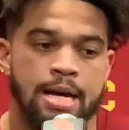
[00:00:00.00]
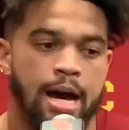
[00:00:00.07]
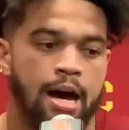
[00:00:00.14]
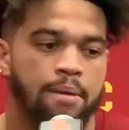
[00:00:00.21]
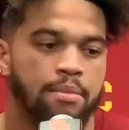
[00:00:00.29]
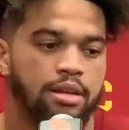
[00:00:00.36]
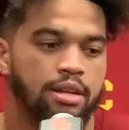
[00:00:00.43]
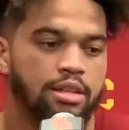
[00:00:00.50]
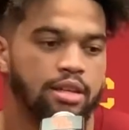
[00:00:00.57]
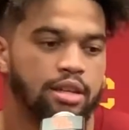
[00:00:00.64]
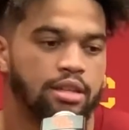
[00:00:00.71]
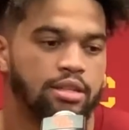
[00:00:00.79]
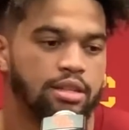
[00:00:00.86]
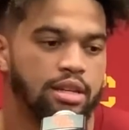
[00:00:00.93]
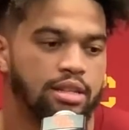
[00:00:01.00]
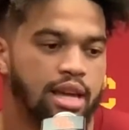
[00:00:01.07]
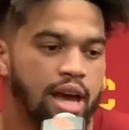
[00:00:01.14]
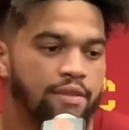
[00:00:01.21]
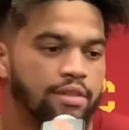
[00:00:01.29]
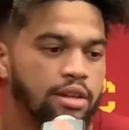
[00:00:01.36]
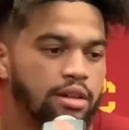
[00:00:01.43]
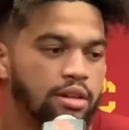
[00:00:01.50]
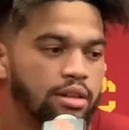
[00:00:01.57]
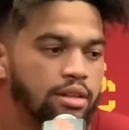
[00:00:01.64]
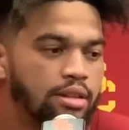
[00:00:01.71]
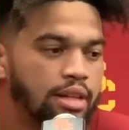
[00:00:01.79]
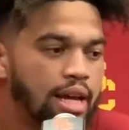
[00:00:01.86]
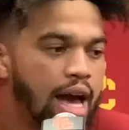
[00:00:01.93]
um, is, is, have the,
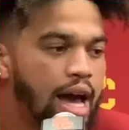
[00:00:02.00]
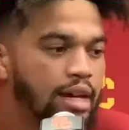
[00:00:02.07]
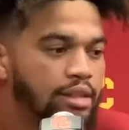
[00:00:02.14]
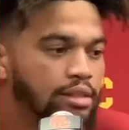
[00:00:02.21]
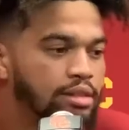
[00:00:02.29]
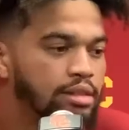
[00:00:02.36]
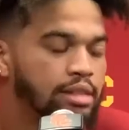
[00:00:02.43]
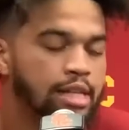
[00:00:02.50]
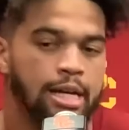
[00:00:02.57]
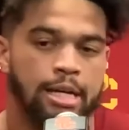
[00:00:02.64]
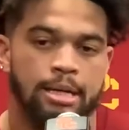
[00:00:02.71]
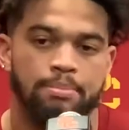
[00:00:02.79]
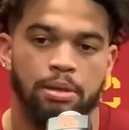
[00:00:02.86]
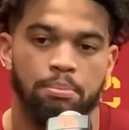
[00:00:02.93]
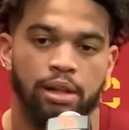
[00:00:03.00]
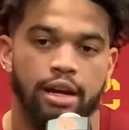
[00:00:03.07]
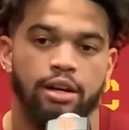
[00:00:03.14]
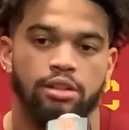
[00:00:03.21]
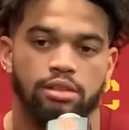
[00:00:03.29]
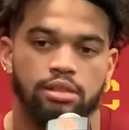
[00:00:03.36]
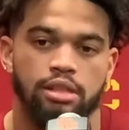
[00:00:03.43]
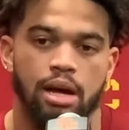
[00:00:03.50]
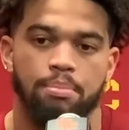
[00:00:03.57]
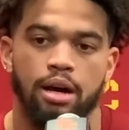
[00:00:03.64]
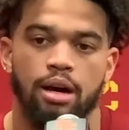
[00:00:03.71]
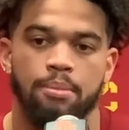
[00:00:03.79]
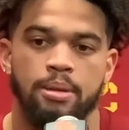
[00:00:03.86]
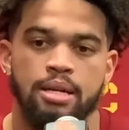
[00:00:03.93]
the guys, um, the players step up.